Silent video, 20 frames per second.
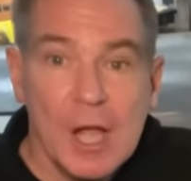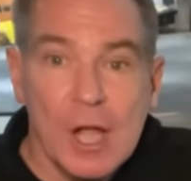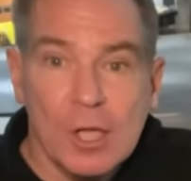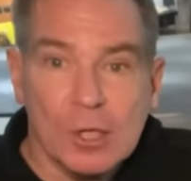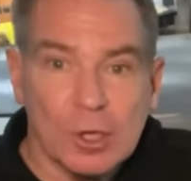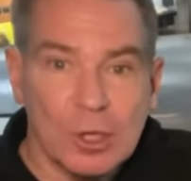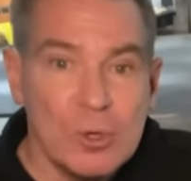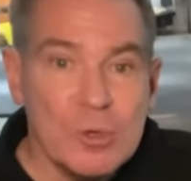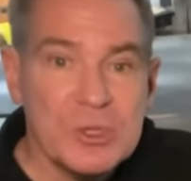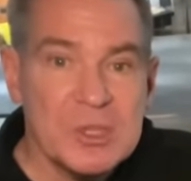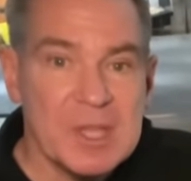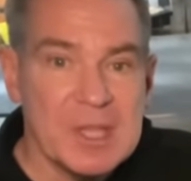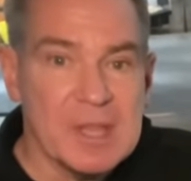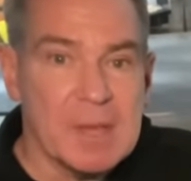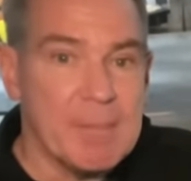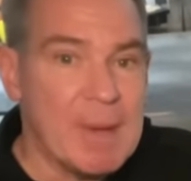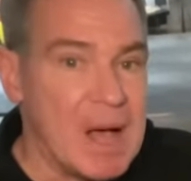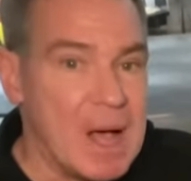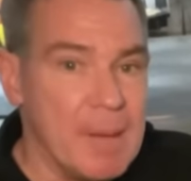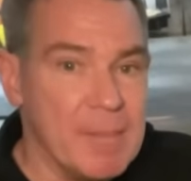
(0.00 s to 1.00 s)
Losing
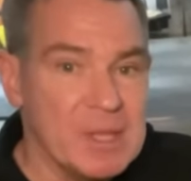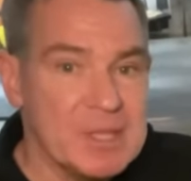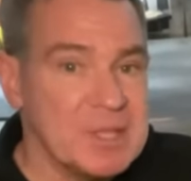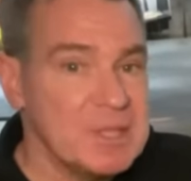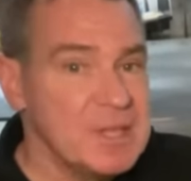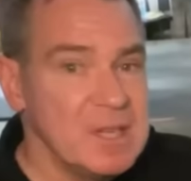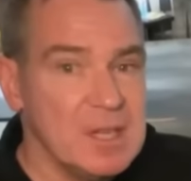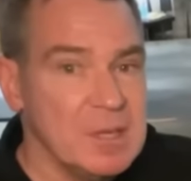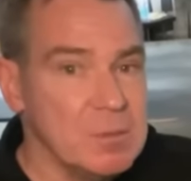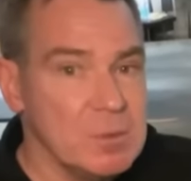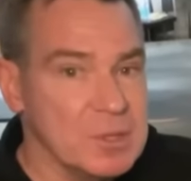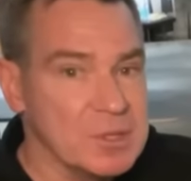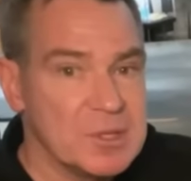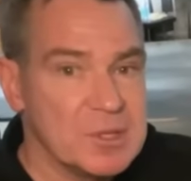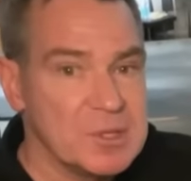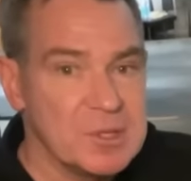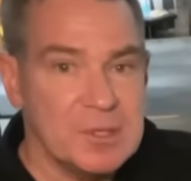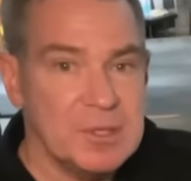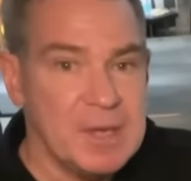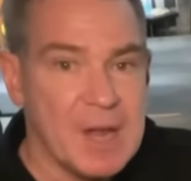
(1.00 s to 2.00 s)
the bomb at sea
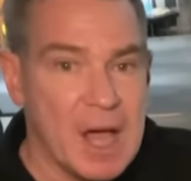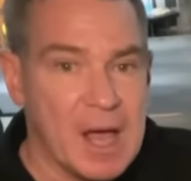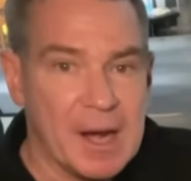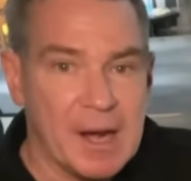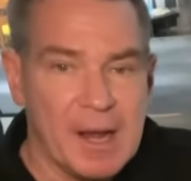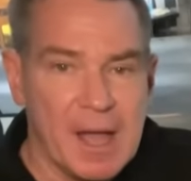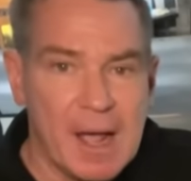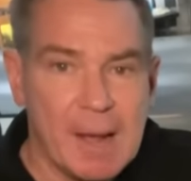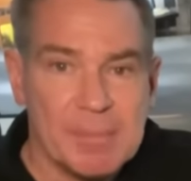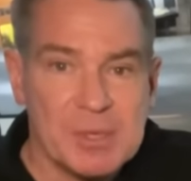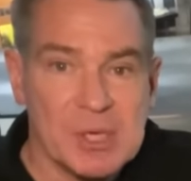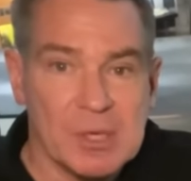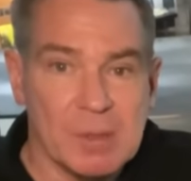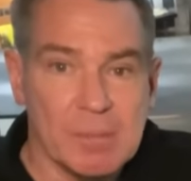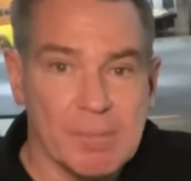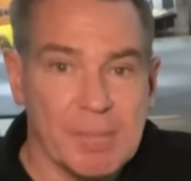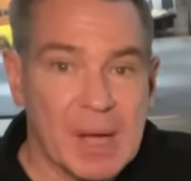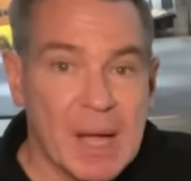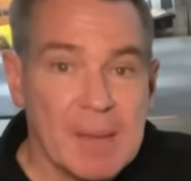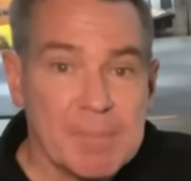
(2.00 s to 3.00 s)
was not an
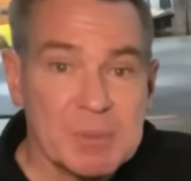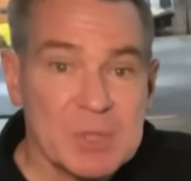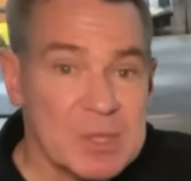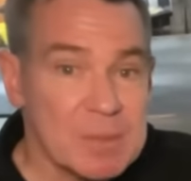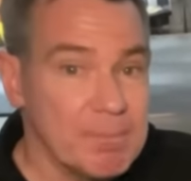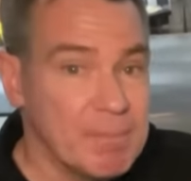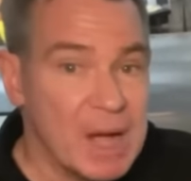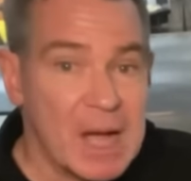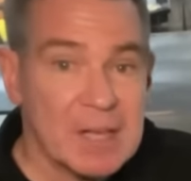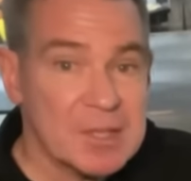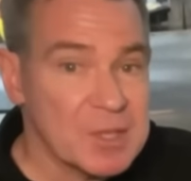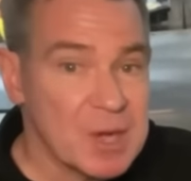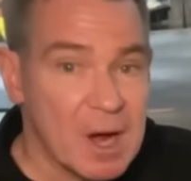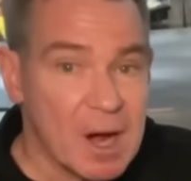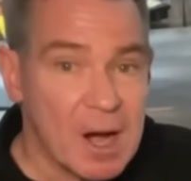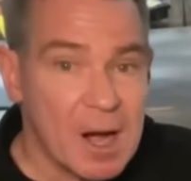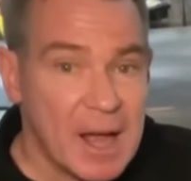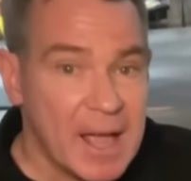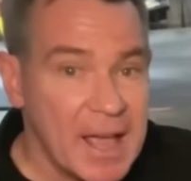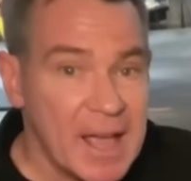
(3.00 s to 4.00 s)
option.
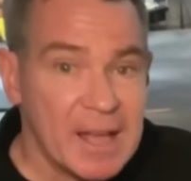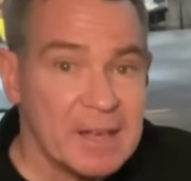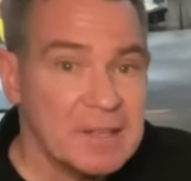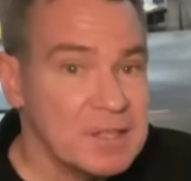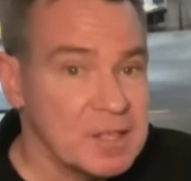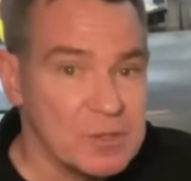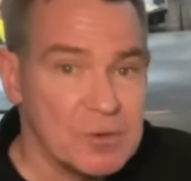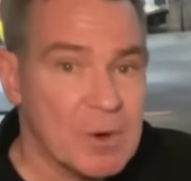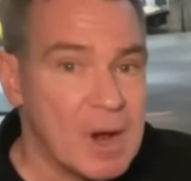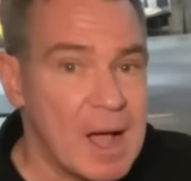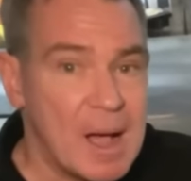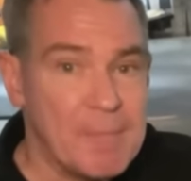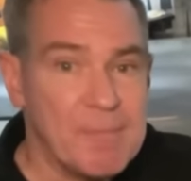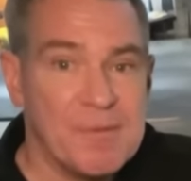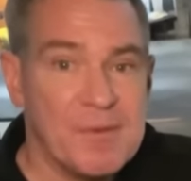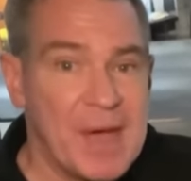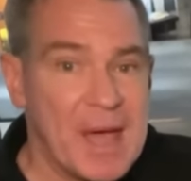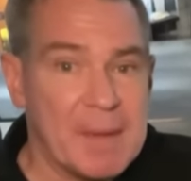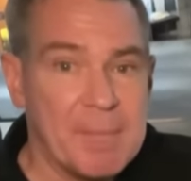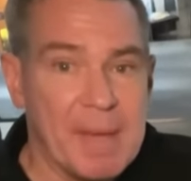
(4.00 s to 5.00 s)
Bockscar had to drop
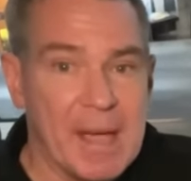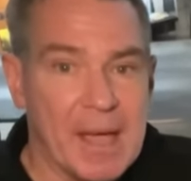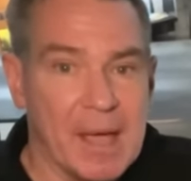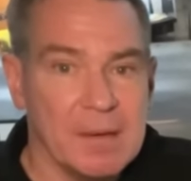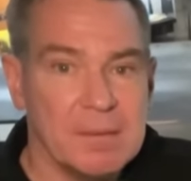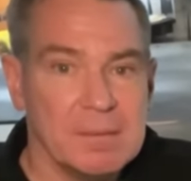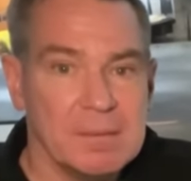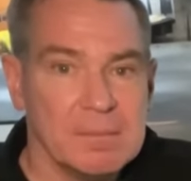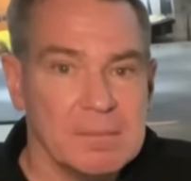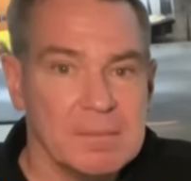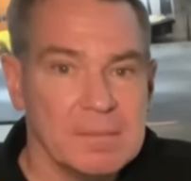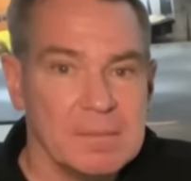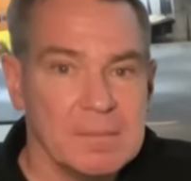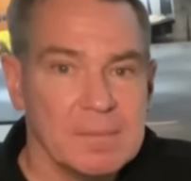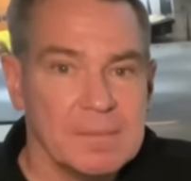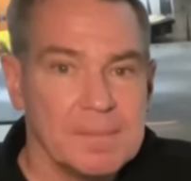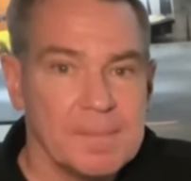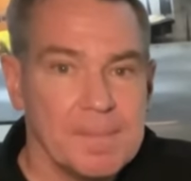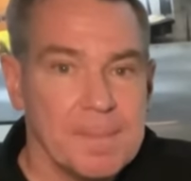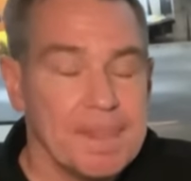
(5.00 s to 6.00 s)
Fat Man,
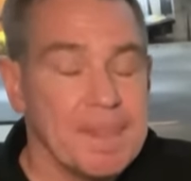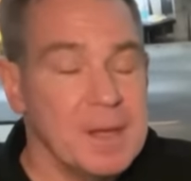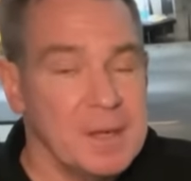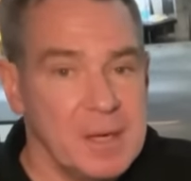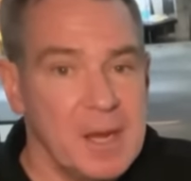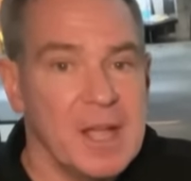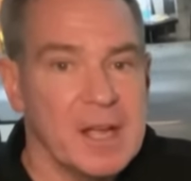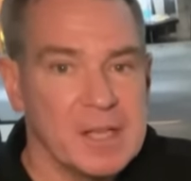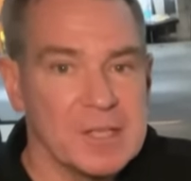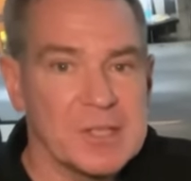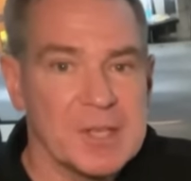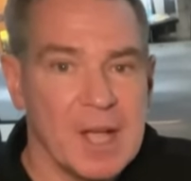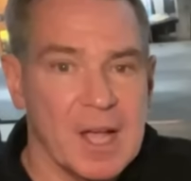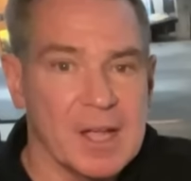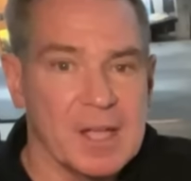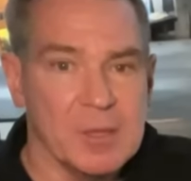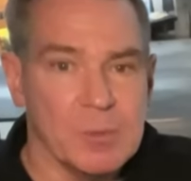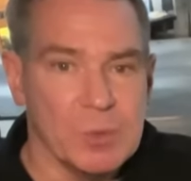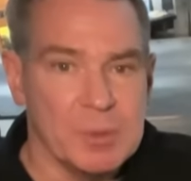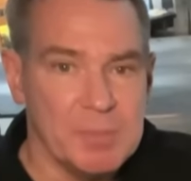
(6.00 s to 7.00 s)
and
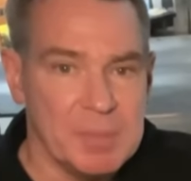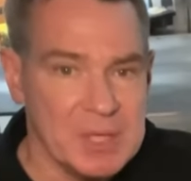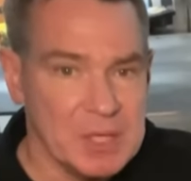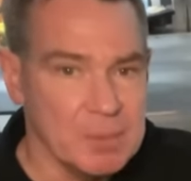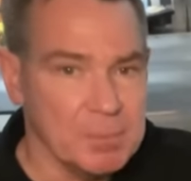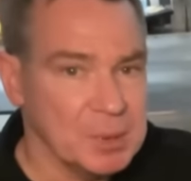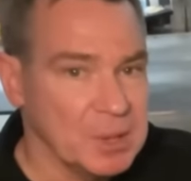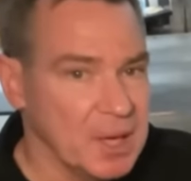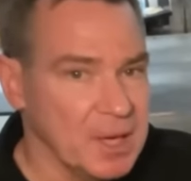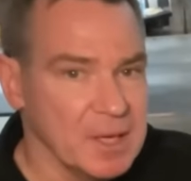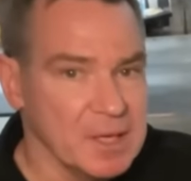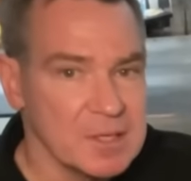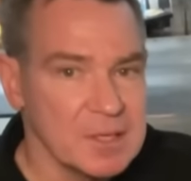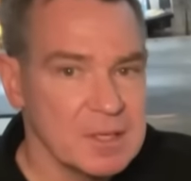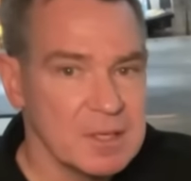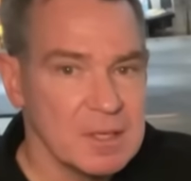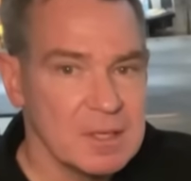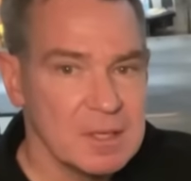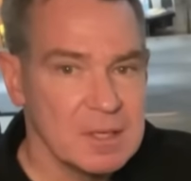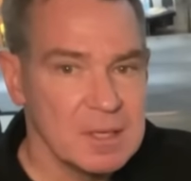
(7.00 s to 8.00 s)
Nagasaki would be the
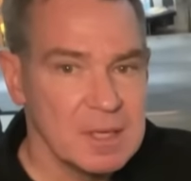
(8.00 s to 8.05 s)
place.